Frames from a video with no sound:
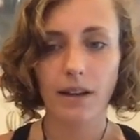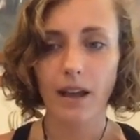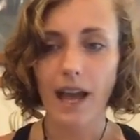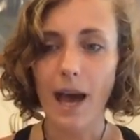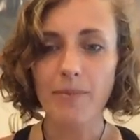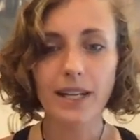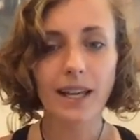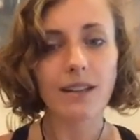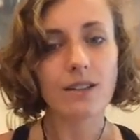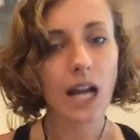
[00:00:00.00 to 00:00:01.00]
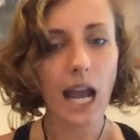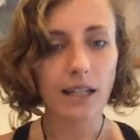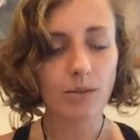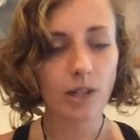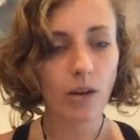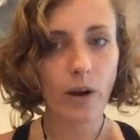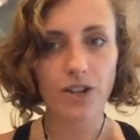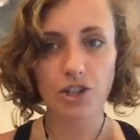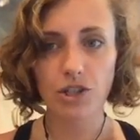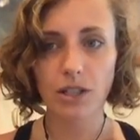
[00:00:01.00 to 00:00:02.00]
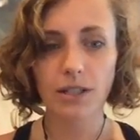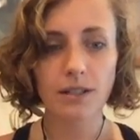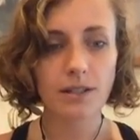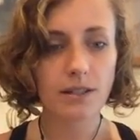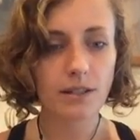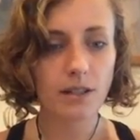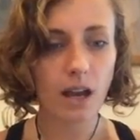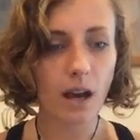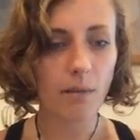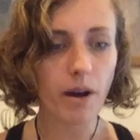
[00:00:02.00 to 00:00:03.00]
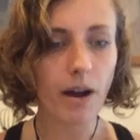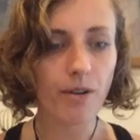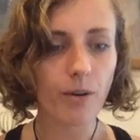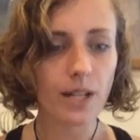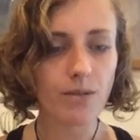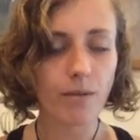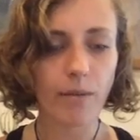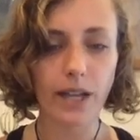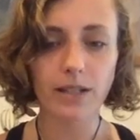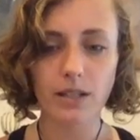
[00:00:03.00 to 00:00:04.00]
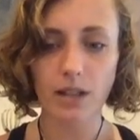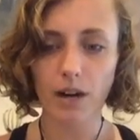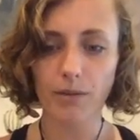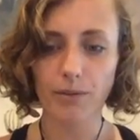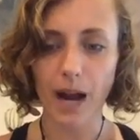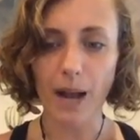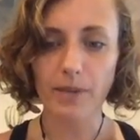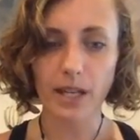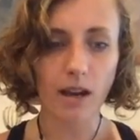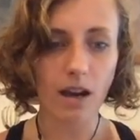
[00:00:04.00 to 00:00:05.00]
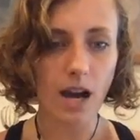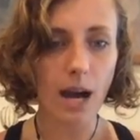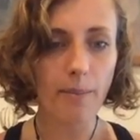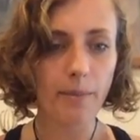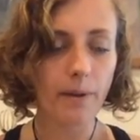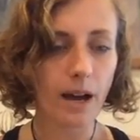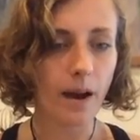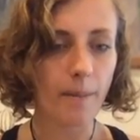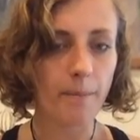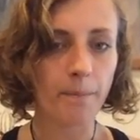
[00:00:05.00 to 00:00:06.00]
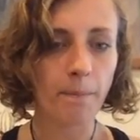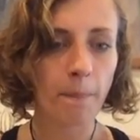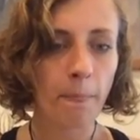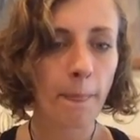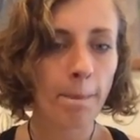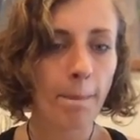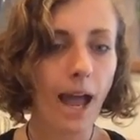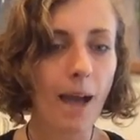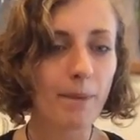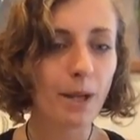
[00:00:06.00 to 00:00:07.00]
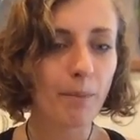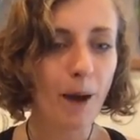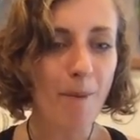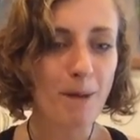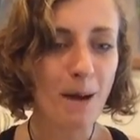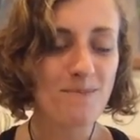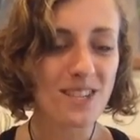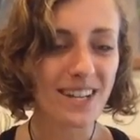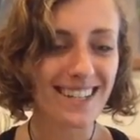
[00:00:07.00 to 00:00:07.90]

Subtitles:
Happy to answer any more questions. Otherwise, we might start wrapping up. I'm going to pop up the